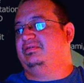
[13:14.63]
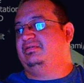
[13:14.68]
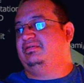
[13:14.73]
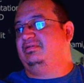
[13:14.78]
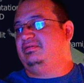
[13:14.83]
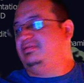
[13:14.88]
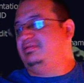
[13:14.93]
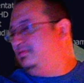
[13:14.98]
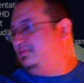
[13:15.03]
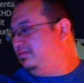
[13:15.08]

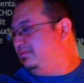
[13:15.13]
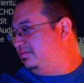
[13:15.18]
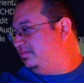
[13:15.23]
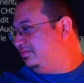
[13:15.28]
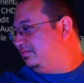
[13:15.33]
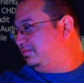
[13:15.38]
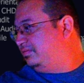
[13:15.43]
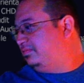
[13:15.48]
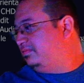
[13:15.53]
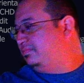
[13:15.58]

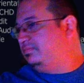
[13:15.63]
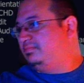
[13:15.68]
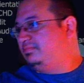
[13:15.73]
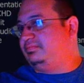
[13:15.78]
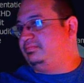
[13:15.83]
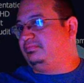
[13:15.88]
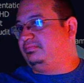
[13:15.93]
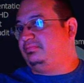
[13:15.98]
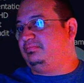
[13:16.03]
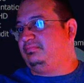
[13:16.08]

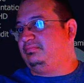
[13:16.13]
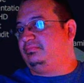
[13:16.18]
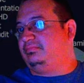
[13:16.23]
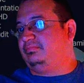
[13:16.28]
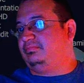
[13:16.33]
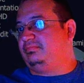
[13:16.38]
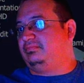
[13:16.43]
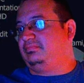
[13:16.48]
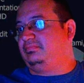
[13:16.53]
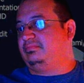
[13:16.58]

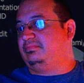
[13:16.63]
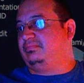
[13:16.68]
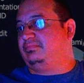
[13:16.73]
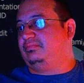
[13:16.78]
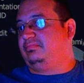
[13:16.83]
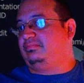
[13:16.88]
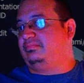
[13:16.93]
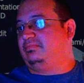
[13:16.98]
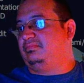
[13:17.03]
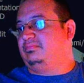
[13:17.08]

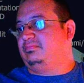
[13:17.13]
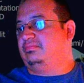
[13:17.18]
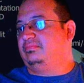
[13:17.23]
(silence)